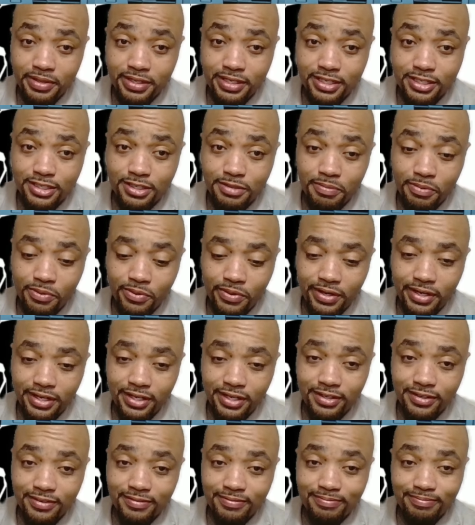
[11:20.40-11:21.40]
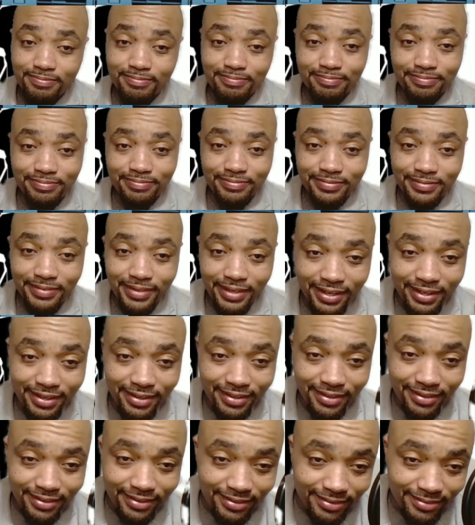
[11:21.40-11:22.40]
disappointed.
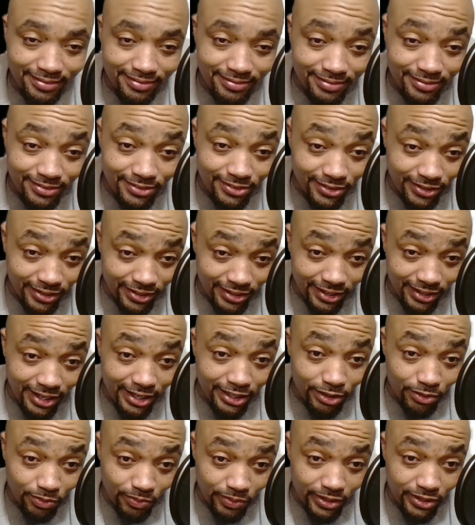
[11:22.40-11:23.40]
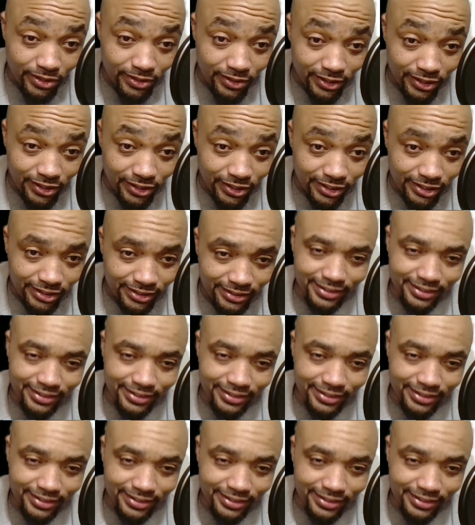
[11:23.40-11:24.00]
You're going to like the way you look.